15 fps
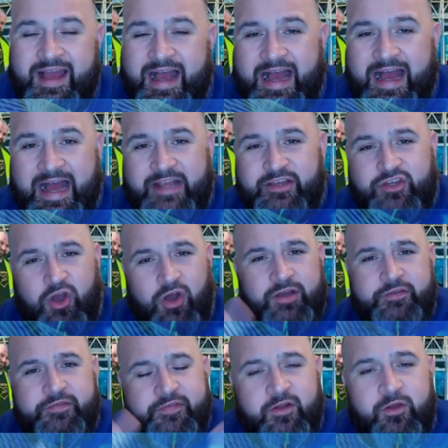And kind
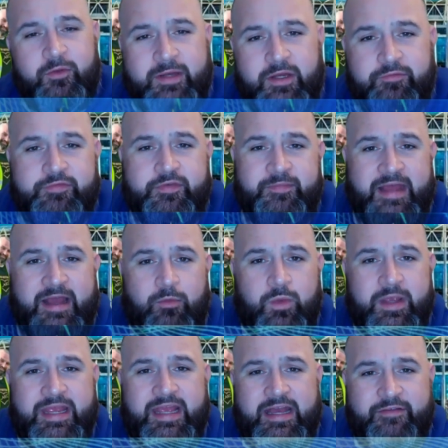of following on from that,
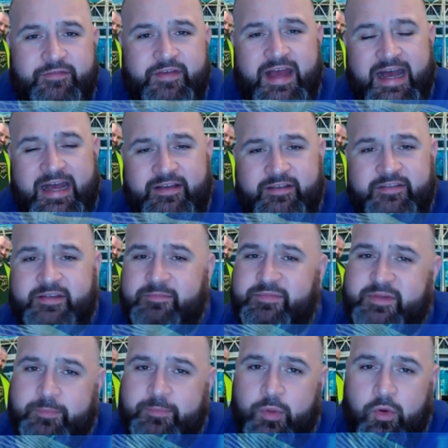we have had some
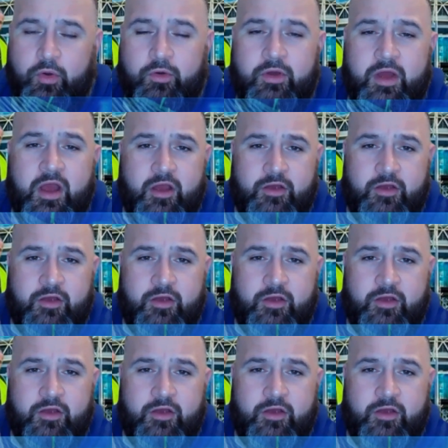support